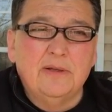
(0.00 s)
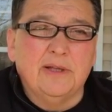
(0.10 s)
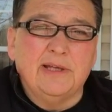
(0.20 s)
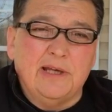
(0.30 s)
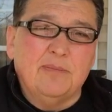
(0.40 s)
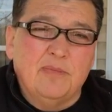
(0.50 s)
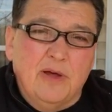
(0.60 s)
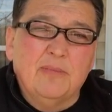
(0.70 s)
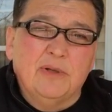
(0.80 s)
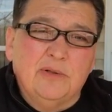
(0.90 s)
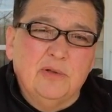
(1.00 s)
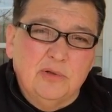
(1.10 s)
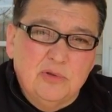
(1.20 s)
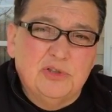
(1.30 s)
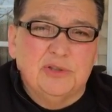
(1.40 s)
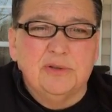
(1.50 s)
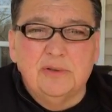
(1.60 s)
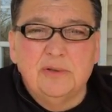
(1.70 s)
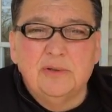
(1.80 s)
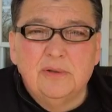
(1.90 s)
They keep them in delusion,
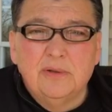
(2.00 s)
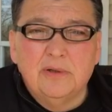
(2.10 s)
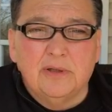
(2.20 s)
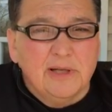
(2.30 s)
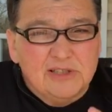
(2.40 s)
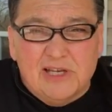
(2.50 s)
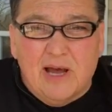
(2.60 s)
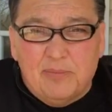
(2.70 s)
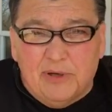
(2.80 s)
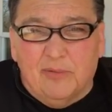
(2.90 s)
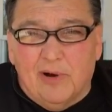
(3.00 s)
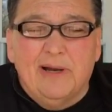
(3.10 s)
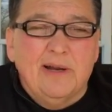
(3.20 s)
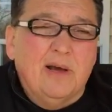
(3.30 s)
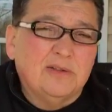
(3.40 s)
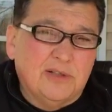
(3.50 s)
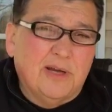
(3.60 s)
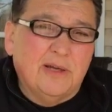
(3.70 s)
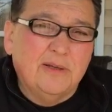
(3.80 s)
and that's happening right now today.